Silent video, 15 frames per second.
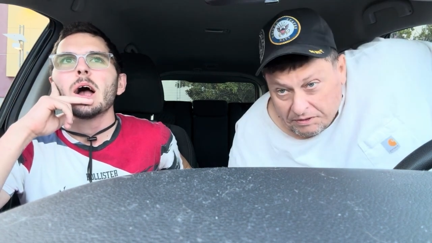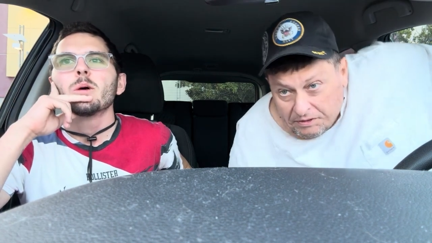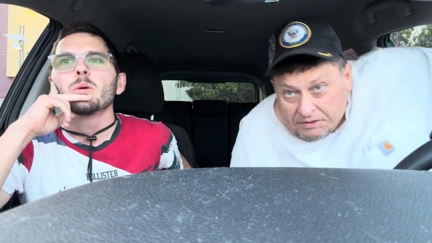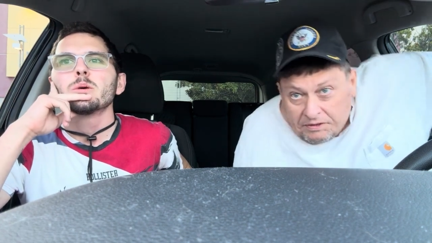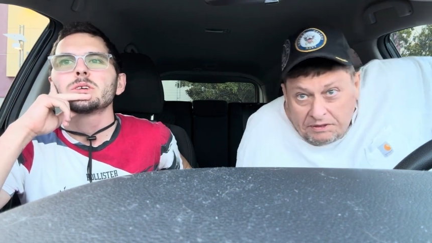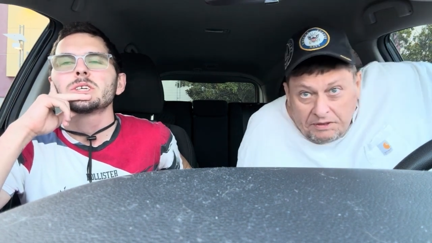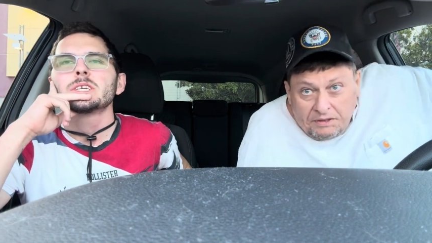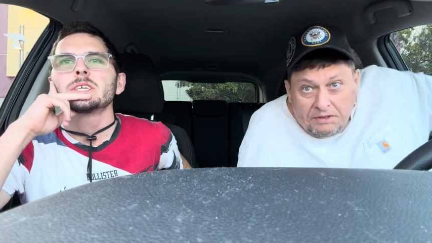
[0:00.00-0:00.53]
Speaker 1: I
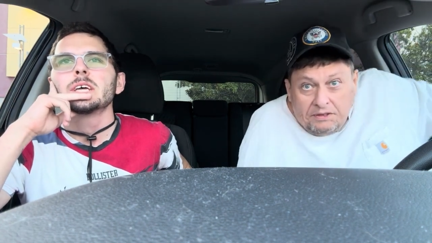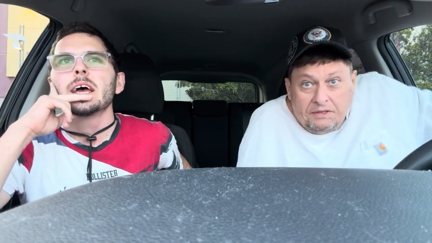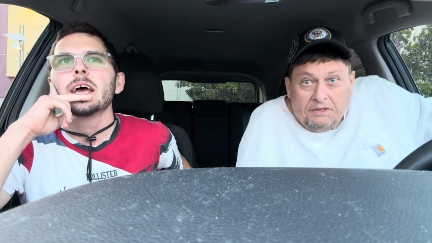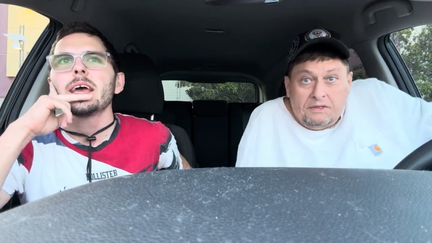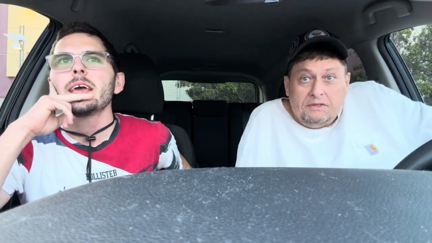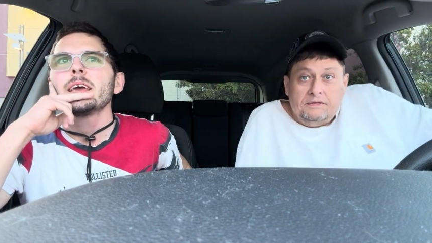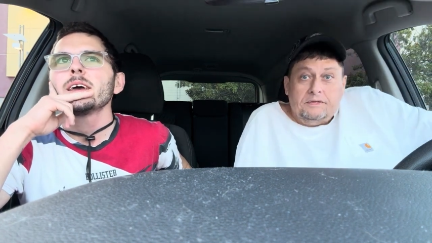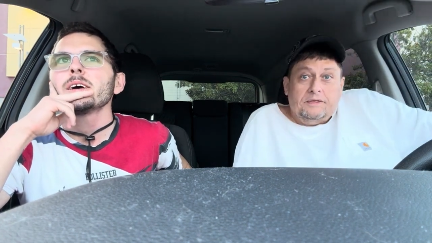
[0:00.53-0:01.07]
will
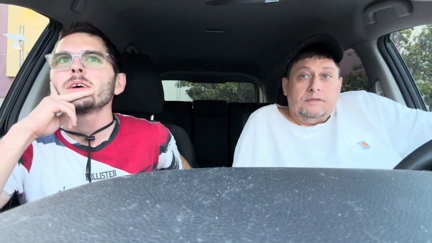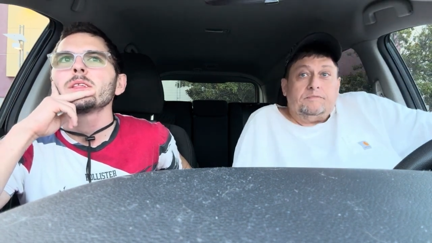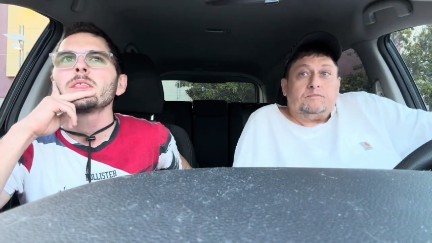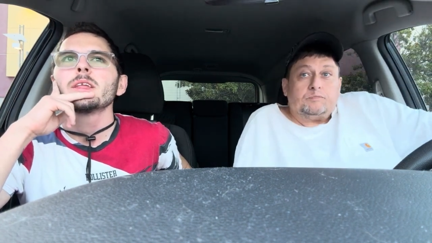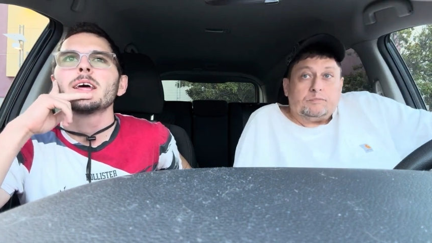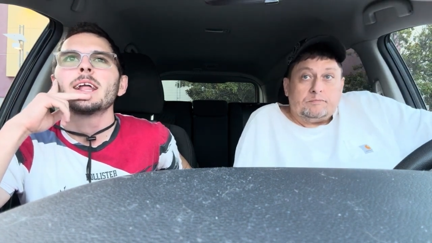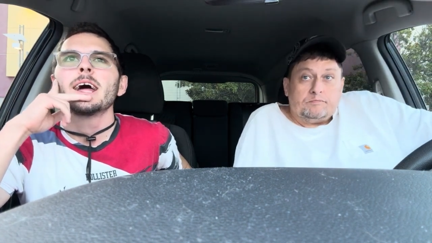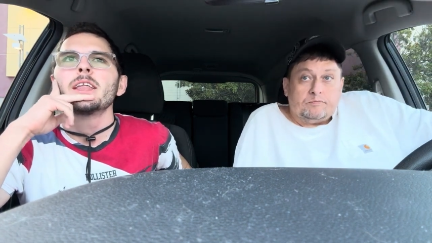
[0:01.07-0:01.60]
say,
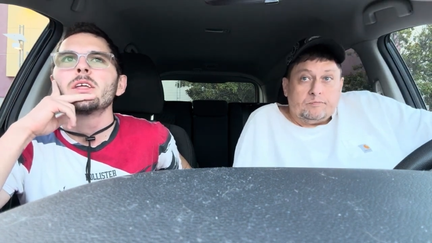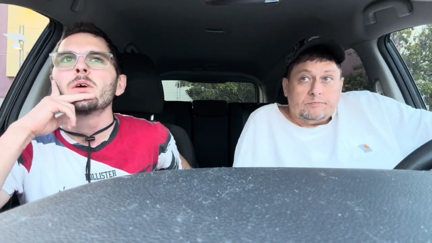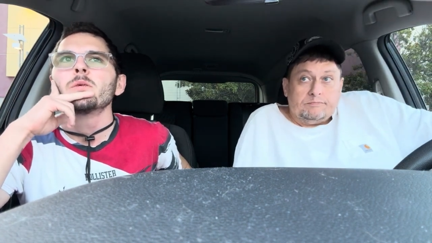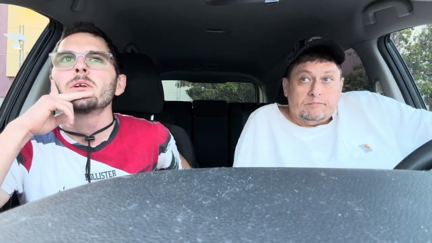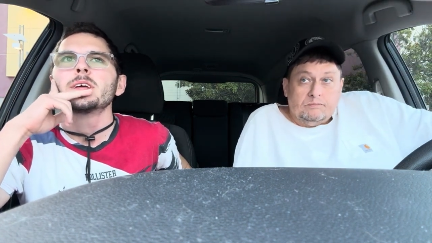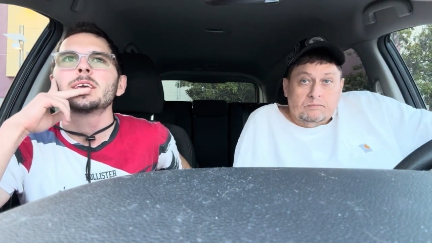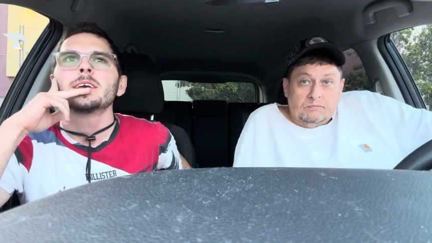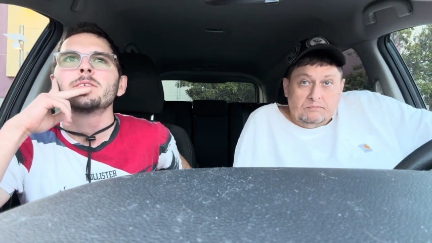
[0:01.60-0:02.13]
and I don't
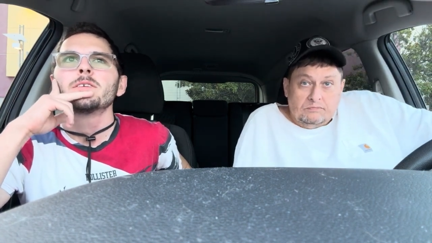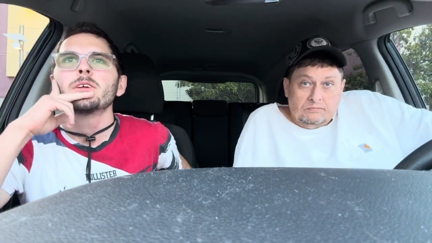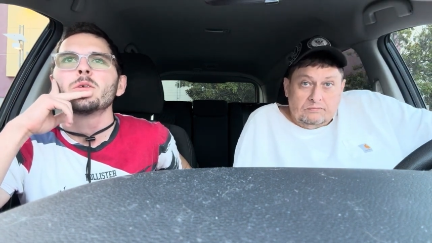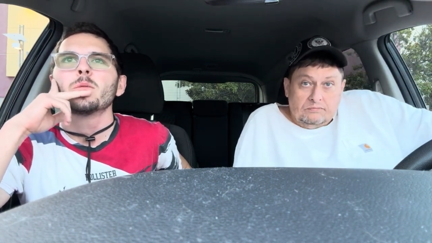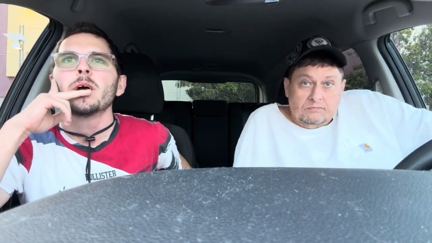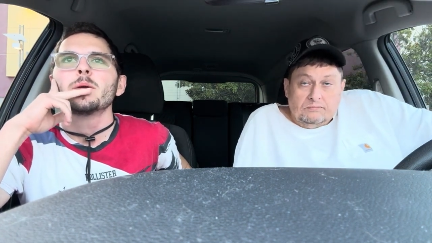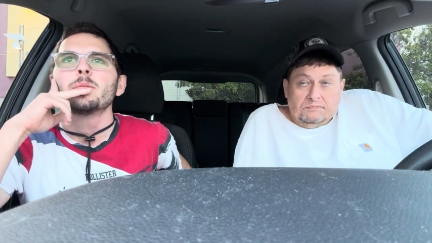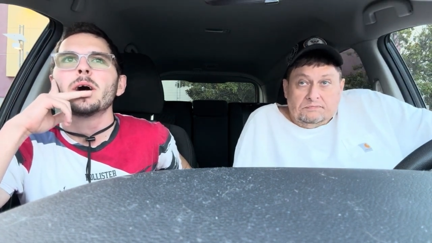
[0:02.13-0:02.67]
want to give it
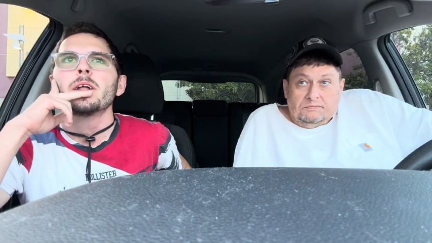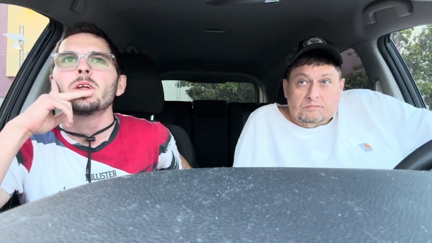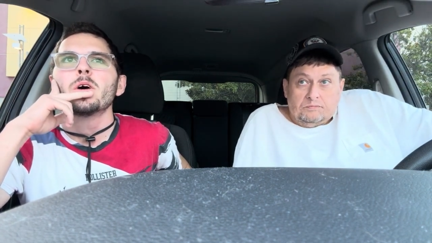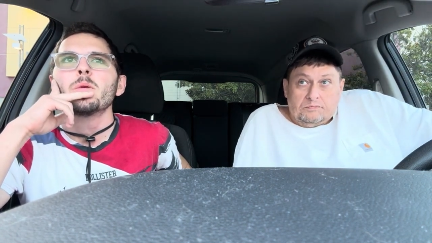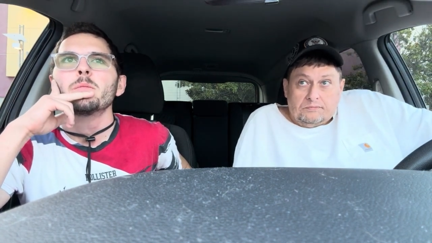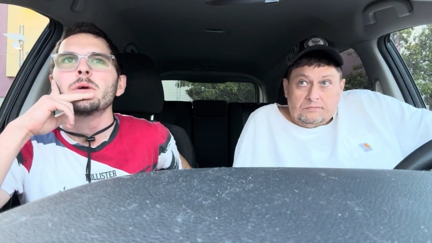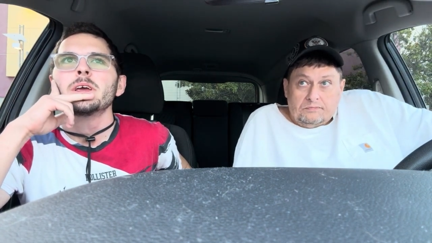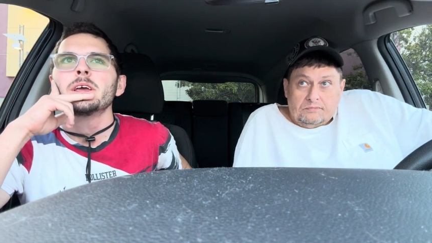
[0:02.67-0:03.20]
away by
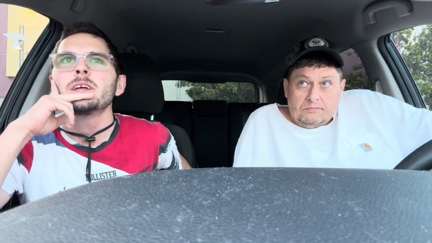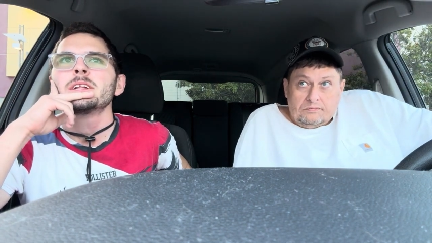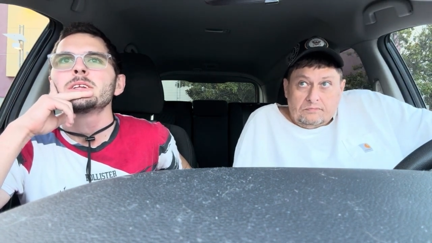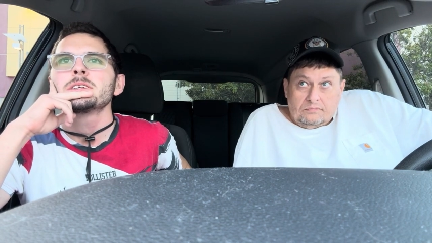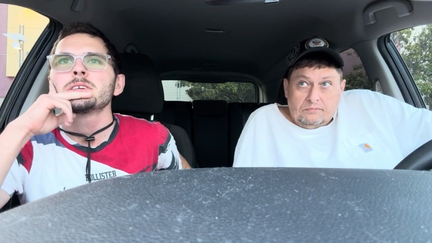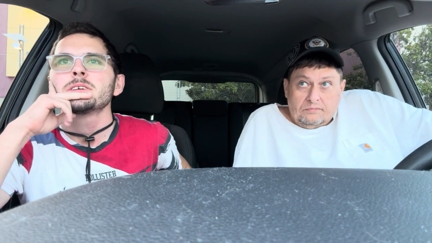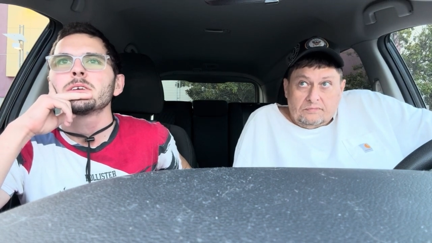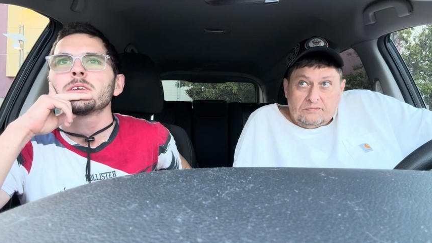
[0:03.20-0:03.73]
no
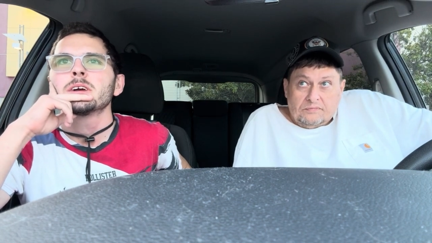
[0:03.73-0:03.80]
means,